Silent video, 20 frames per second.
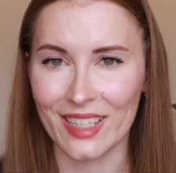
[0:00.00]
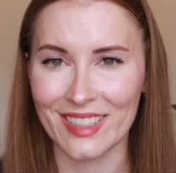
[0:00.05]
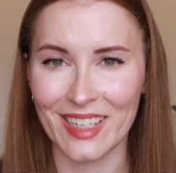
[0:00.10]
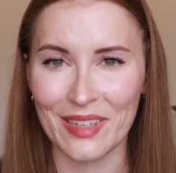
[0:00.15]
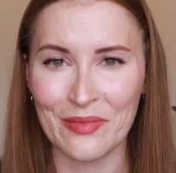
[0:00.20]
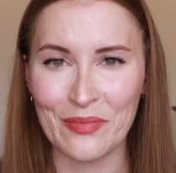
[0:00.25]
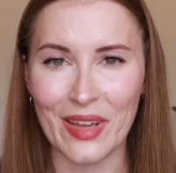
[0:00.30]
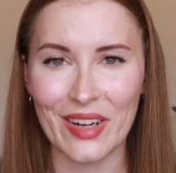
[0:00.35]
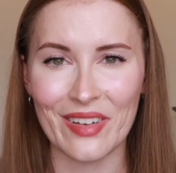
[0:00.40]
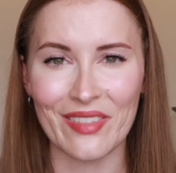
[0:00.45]
I'd
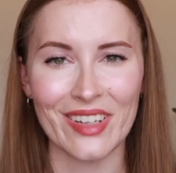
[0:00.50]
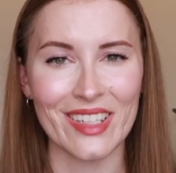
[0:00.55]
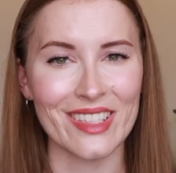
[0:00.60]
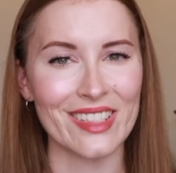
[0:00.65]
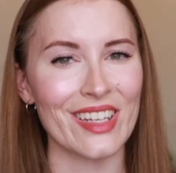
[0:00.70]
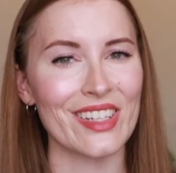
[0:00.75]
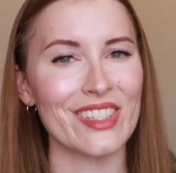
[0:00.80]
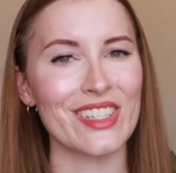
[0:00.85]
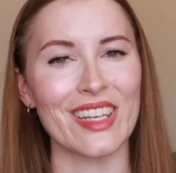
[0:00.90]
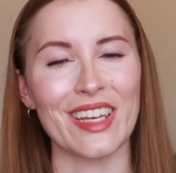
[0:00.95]
done better
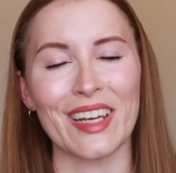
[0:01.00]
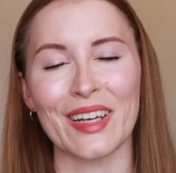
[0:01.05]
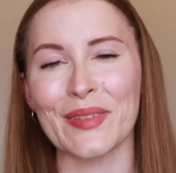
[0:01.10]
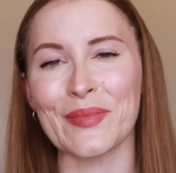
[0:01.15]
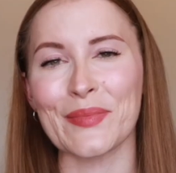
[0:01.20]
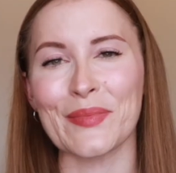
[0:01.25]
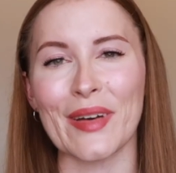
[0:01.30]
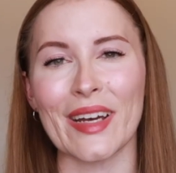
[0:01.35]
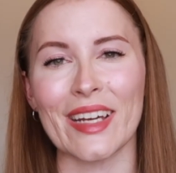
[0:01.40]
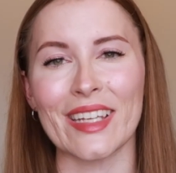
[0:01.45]
research here,
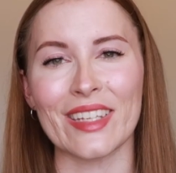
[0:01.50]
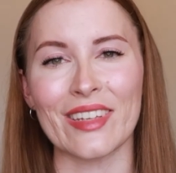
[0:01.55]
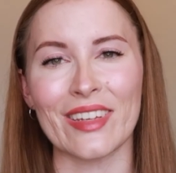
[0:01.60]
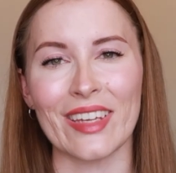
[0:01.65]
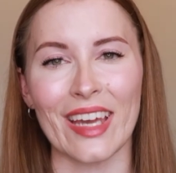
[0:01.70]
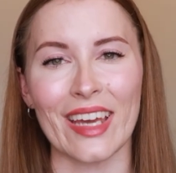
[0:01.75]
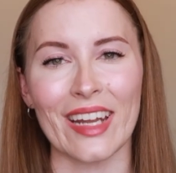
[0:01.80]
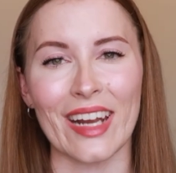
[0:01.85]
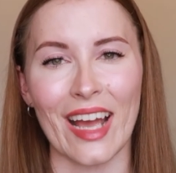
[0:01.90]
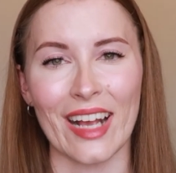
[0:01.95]
but you
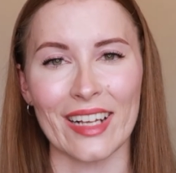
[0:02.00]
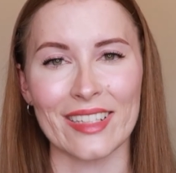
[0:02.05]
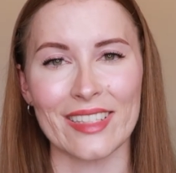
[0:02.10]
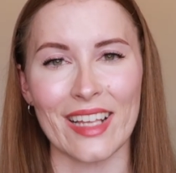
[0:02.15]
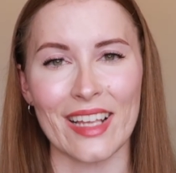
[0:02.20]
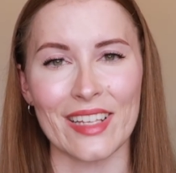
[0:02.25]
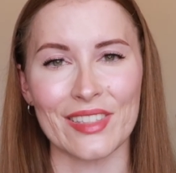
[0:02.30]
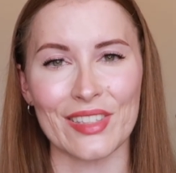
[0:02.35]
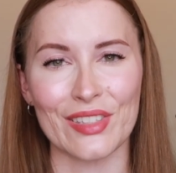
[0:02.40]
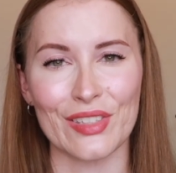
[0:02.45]
get
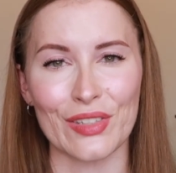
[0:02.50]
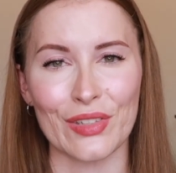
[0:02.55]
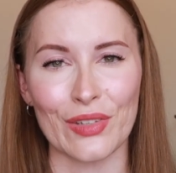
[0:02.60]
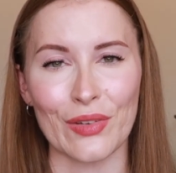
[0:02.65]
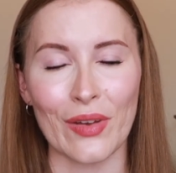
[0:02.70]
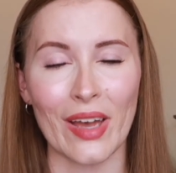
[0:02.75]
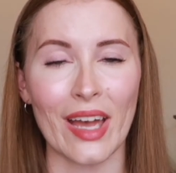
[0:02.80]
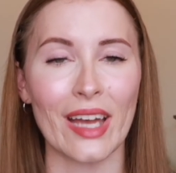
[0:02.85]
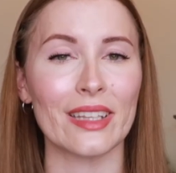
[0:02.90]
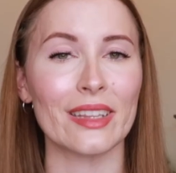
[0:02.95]
access
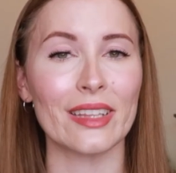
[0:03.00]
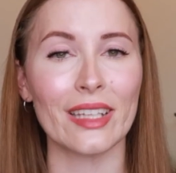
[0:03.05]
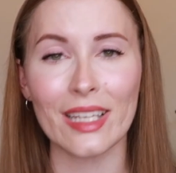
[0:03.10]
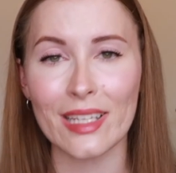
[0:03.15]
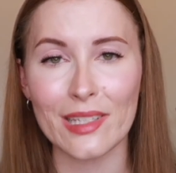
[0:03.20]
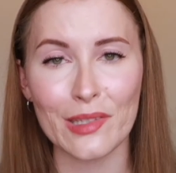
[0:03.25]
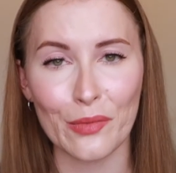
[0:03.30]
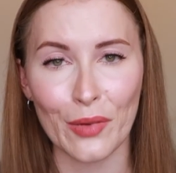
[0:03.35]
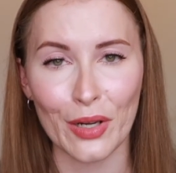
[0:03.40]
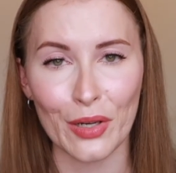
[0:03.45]
to at
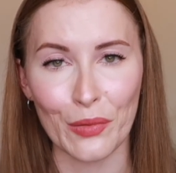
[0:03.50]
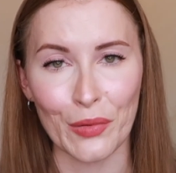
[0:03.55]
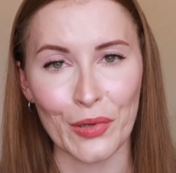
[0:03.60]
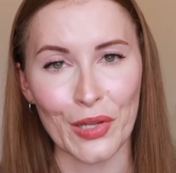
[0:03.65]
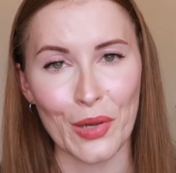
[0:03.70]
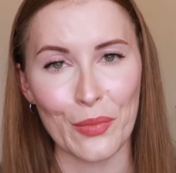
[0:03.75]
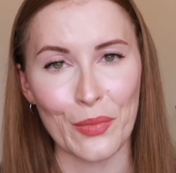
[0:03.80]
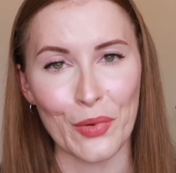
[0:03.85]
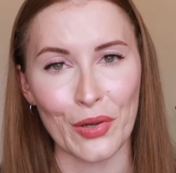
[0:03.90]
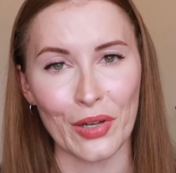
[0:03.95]
least 1
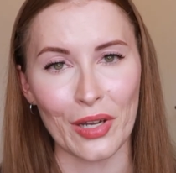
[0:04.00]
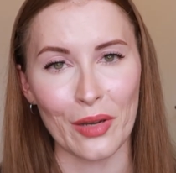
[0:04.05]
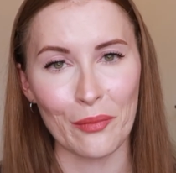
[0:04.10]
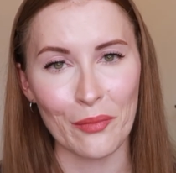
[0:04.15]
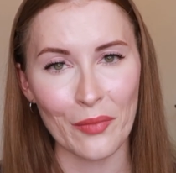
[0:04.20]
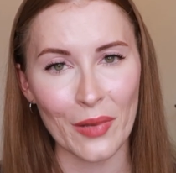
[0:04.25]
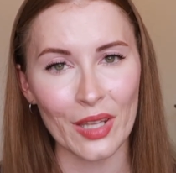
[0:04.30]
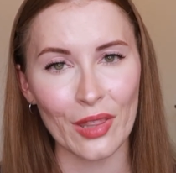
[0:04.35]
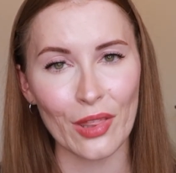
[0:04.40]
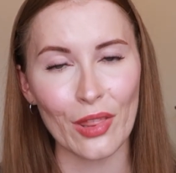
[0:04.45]
audiobook a
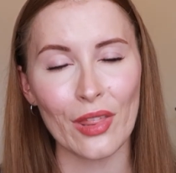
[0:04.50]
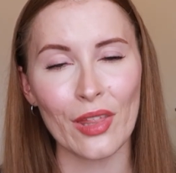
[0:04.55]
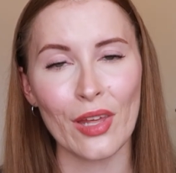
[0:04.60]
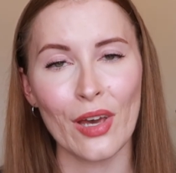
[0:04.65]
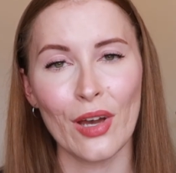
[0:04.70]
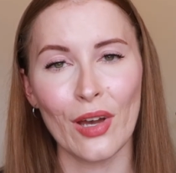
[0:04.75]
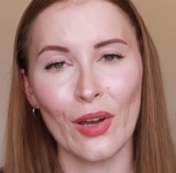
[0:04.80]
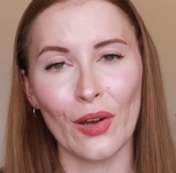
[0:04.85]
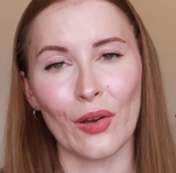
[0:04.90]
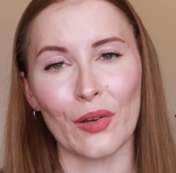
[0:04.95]
month
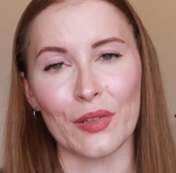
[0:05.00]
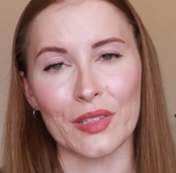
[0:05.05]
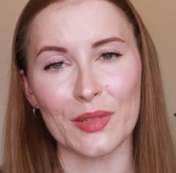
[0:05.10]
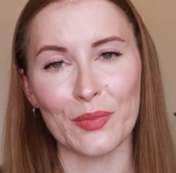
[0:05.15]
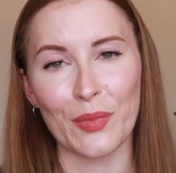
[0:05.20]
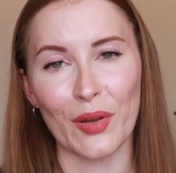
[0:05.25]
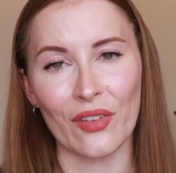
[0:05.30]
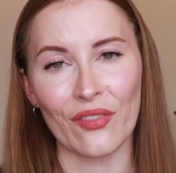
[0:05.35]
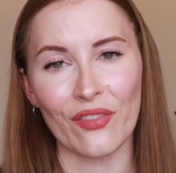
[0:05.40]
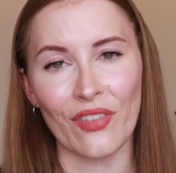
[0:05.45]
on
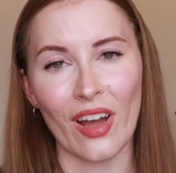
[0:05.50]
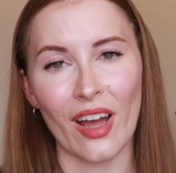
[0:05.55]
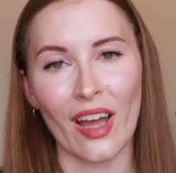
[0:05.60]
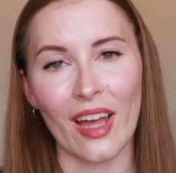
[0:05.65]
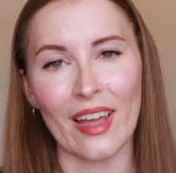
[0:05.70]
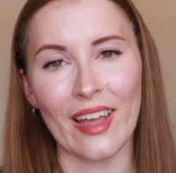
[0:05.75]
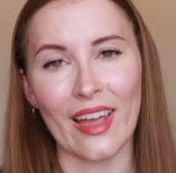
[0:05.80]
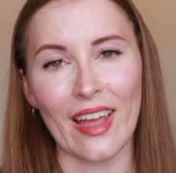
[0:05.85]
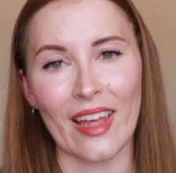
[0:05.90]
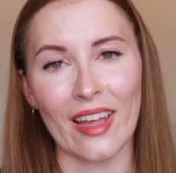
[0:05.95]

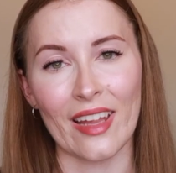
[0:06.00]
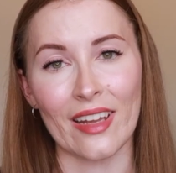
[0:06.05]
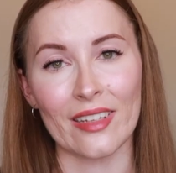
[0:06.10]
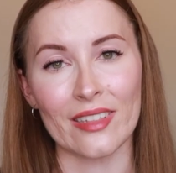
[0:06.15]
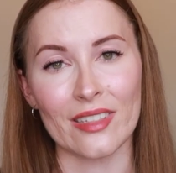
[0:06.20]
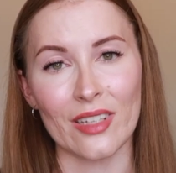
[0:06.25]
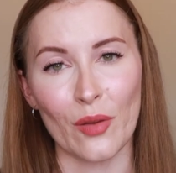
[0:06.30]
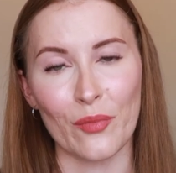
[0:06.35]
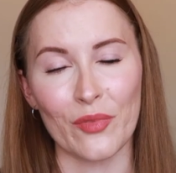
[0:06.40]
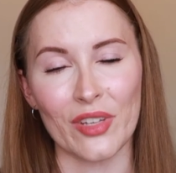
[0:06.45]
Spotify,
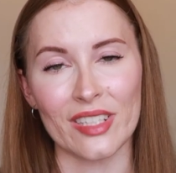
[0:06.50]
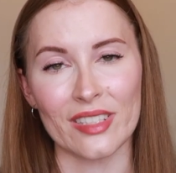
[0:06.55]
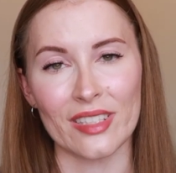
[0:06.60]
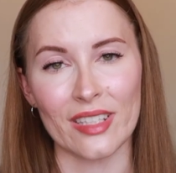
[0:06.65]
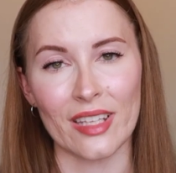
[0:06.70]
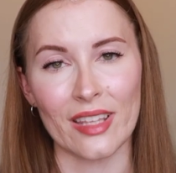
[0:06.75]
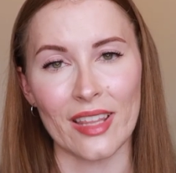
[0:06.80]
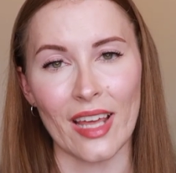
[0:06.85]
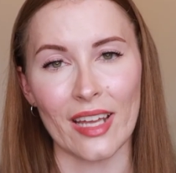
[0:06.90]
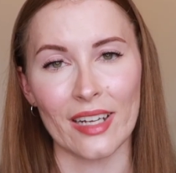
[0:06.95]
and
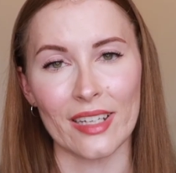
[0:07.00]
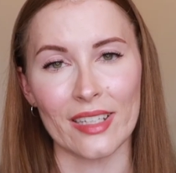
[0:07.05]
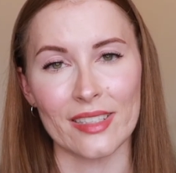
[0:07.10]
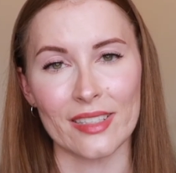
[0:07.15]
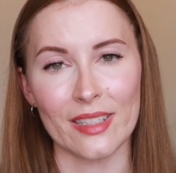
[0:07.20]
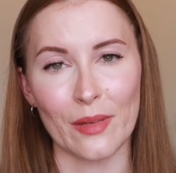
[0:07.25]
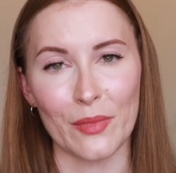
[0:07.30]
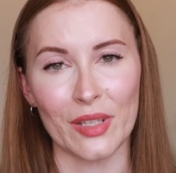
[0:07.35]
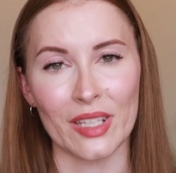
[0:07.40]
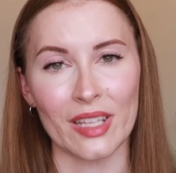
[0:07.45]
obviously that is
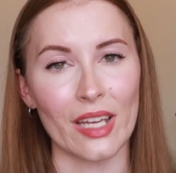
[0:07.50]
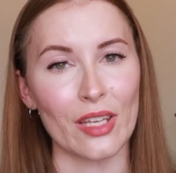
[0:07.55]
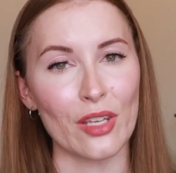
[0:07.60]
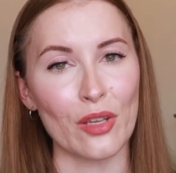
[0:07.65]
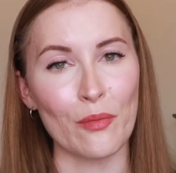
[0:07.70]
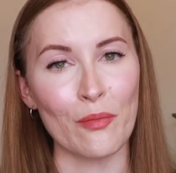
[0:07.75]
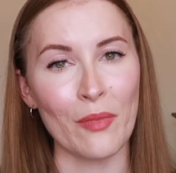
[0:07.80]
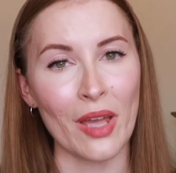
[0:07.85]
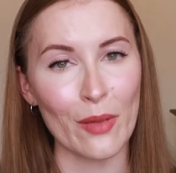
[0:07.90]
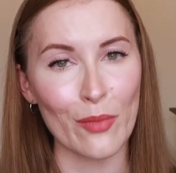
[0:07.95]
something that
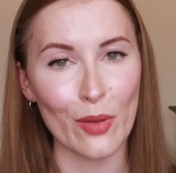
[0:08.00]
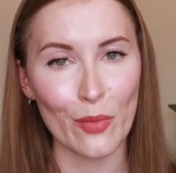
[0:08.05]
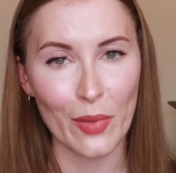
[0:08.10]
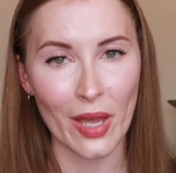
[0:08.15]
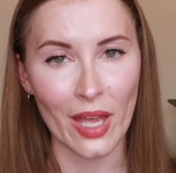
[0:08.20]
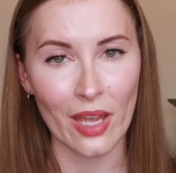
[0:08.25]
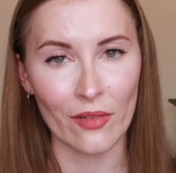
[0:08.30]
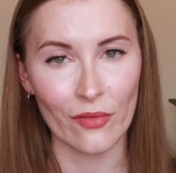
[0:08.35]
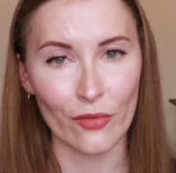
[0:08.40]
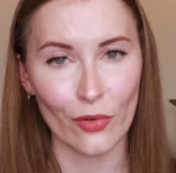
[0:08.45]
you may be
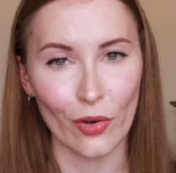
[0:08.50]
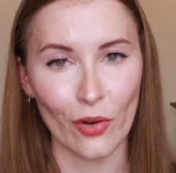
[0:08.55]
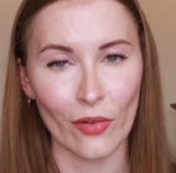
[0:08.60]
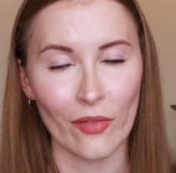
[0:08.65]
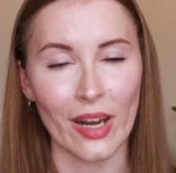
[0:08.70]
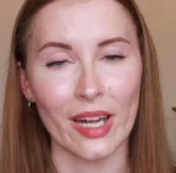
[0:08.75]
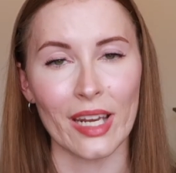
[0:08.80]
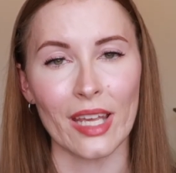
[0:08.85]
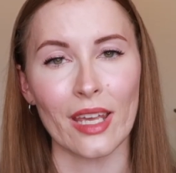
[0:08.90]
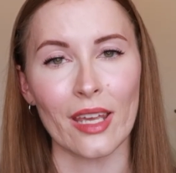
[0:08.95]
paying for
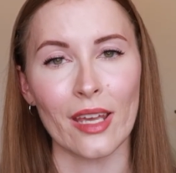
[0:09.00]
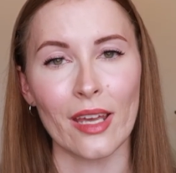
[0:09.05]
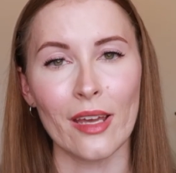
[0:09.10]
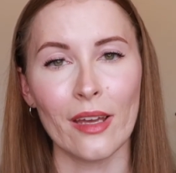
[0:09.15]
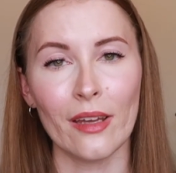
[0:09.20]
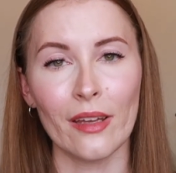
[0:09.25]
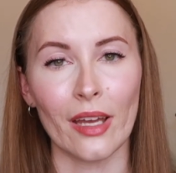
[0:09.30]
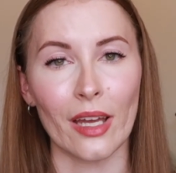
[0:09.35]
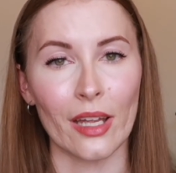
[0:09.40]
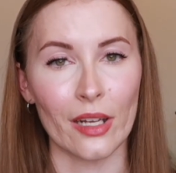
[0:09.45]
already
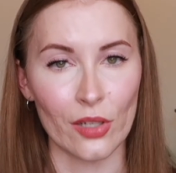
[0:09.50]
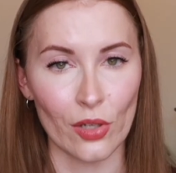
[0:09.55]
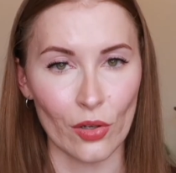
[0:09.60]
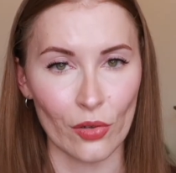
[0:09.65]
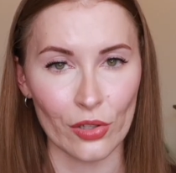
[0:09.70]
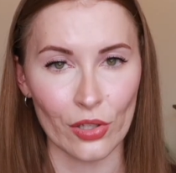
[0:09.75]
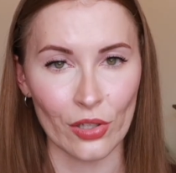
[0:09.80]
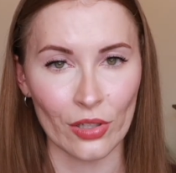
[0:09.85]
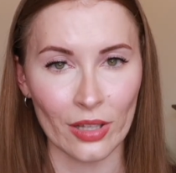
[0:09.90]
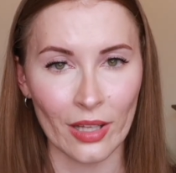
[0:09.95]
and
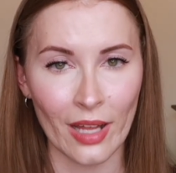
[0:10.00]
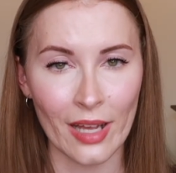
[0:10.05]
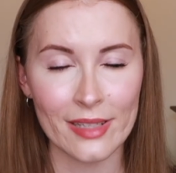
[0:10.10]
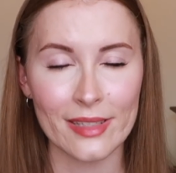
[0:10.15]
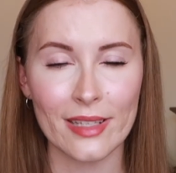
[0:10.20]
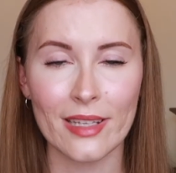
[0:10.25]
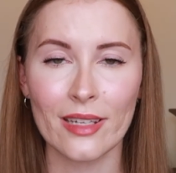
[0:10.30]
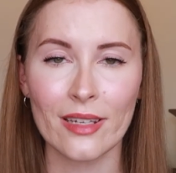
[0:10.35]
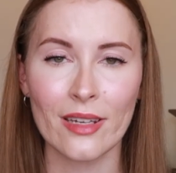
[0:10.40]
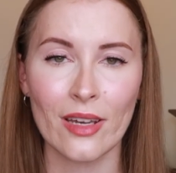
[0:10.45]
not
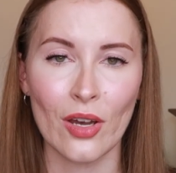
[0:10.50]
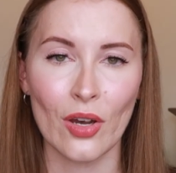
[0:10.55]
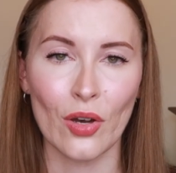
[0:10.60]
utilizing,